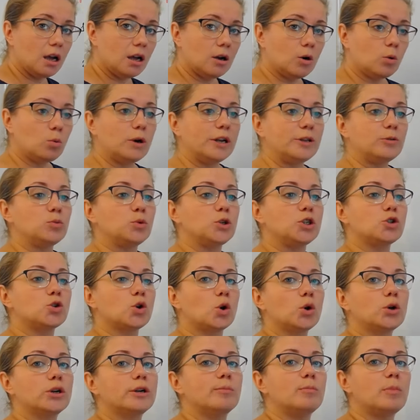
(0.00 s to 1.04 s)
when we
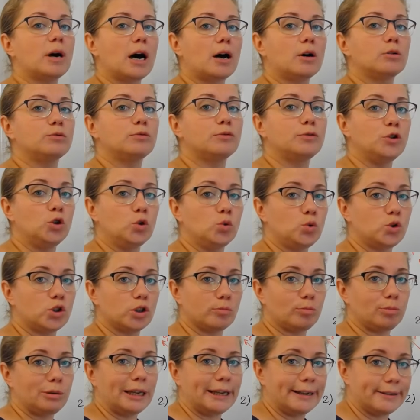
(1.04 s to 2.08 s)
talk about future
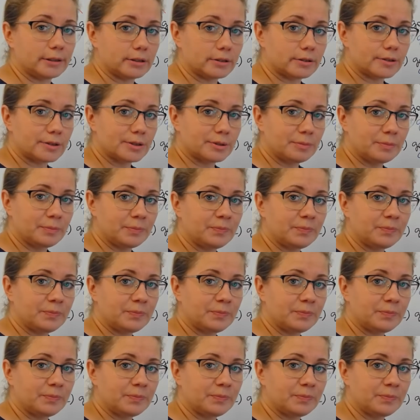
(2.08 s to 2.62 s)
plans.